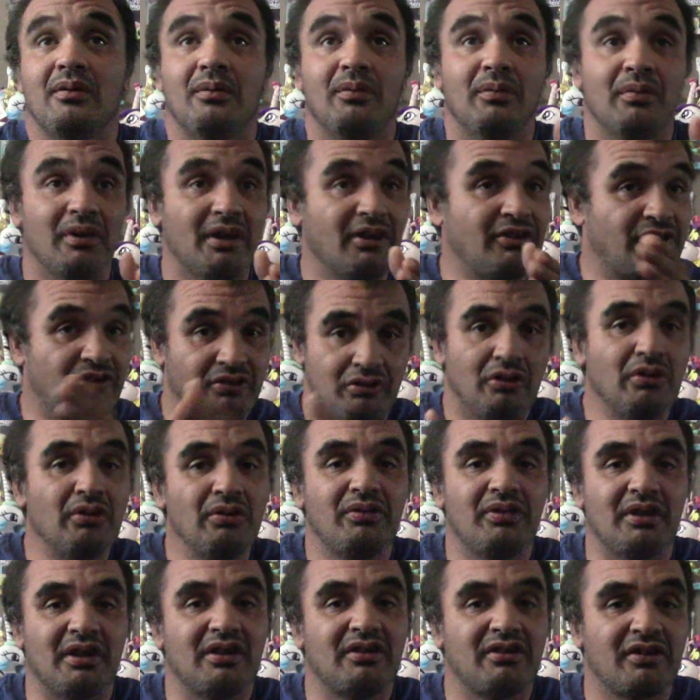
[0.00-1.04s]
let's do
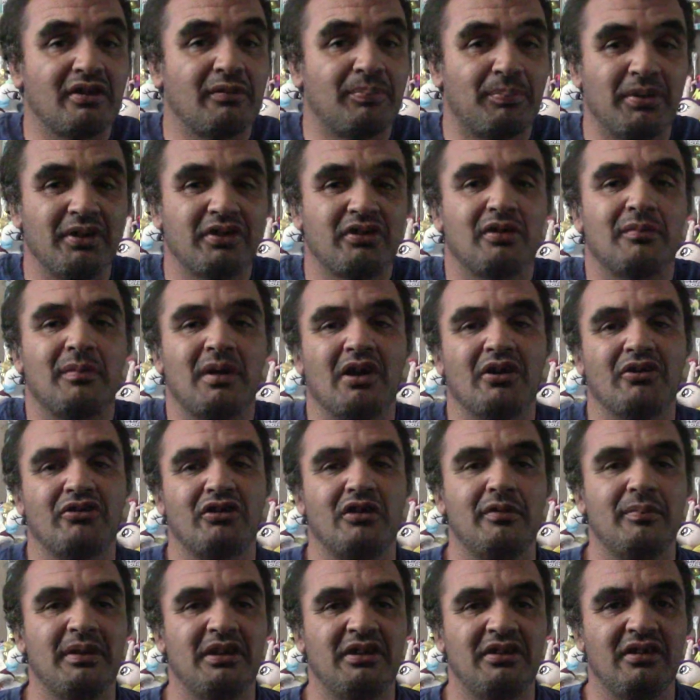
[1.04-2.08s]
this, let's put some L
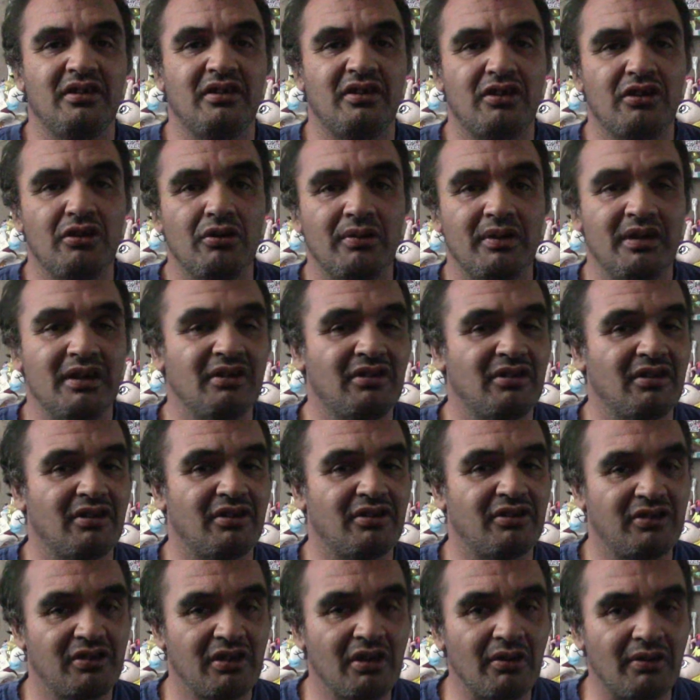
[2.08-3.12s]
G B T Q into the
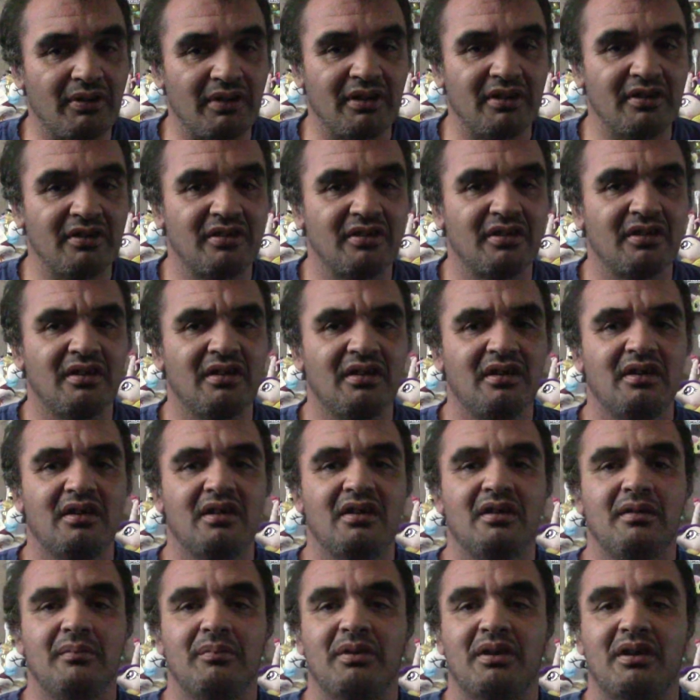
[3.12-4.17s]
series
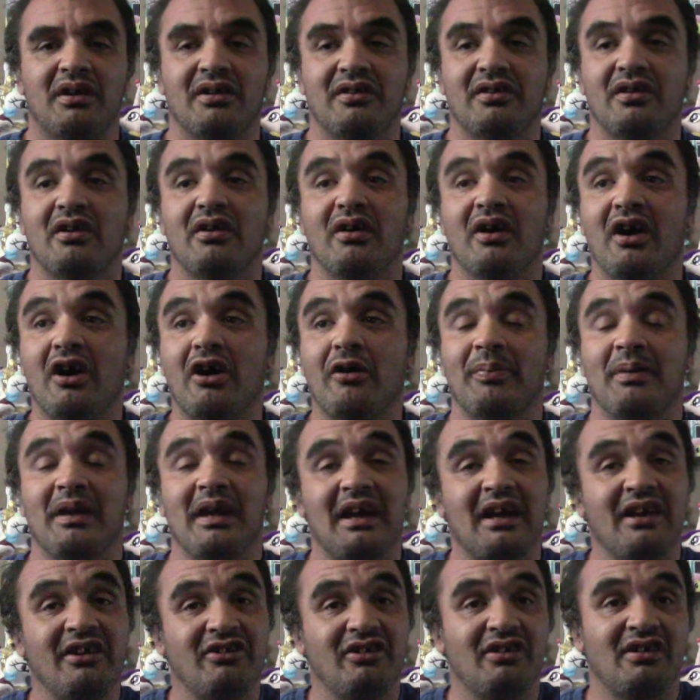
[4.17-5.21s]
because it'll help
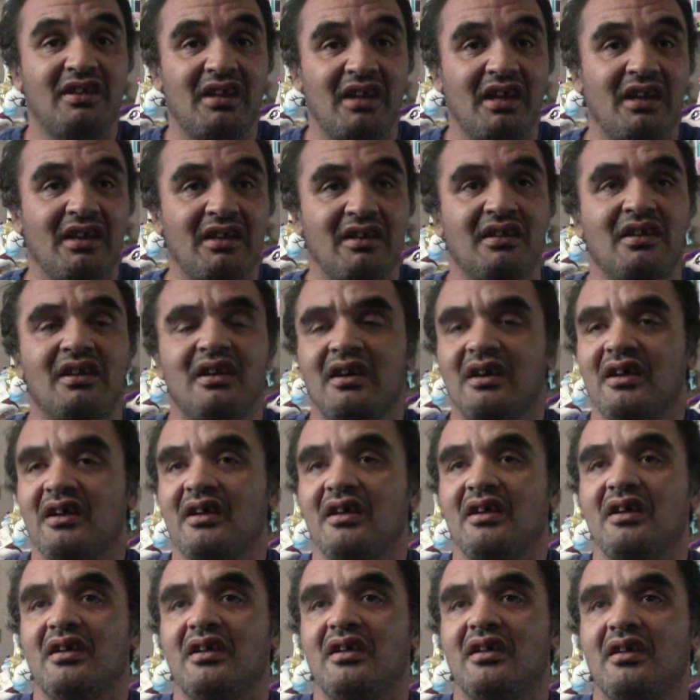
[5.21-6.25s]
educate
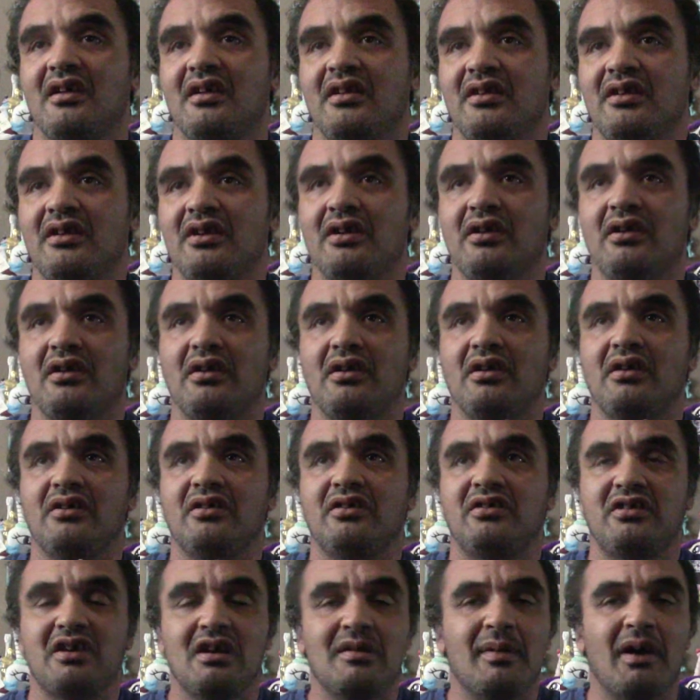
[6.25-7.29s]
the
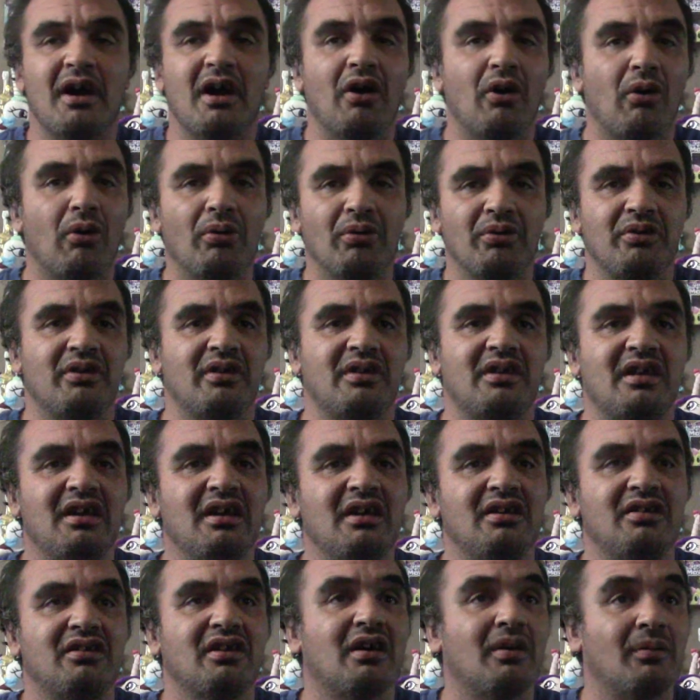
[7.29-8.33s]
semi-older
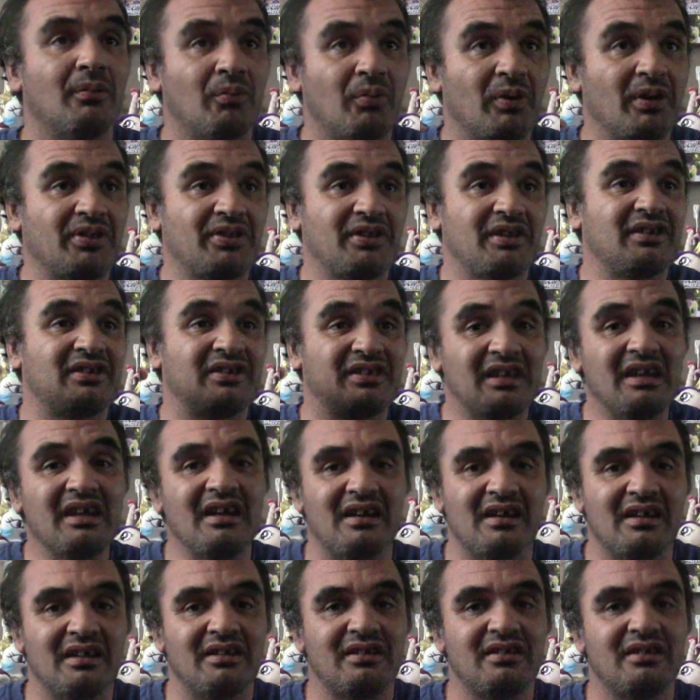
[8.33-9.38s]
kids on what this
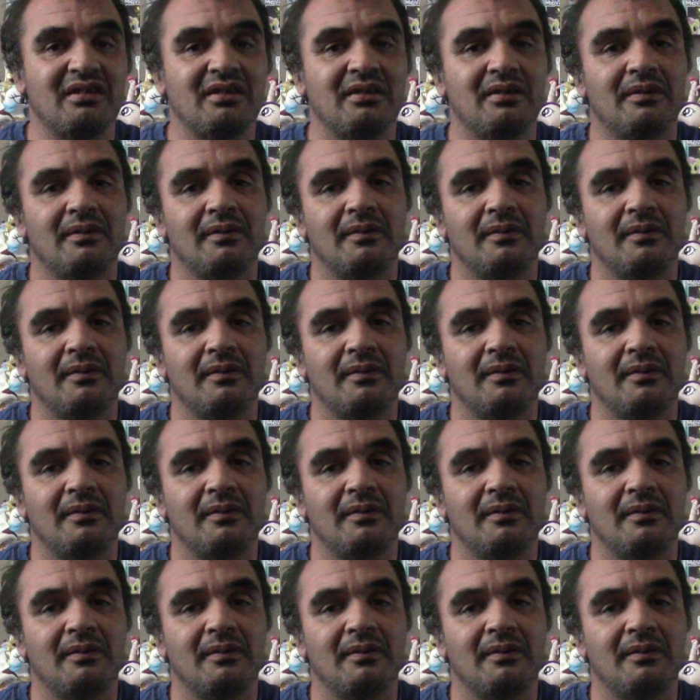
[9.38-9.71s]
is,